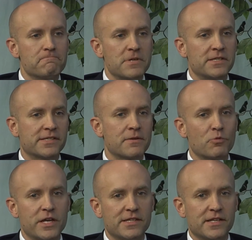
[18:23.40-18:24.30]
In some
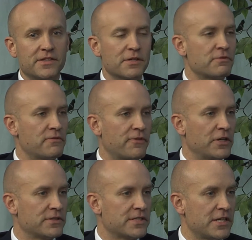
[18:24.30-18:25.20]
ways, I think we've
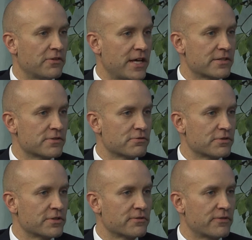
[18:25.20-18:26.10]
failed to tell that
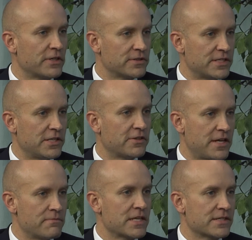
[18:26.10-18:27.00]
story or failed to tell
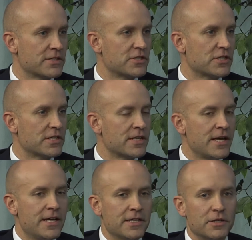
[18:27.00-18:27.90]
that message. And,
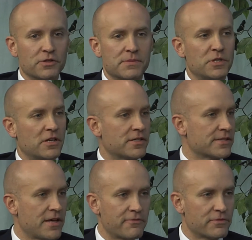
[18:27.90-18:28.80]
it's been
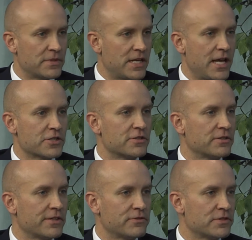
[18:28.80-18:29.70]
onslaught from the
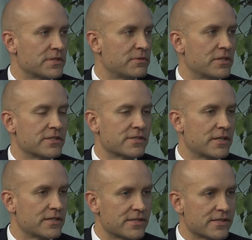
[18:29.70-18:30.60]
national level. It's been
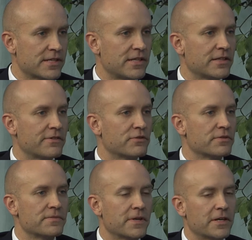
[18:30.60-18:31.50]
onslaught at the state level.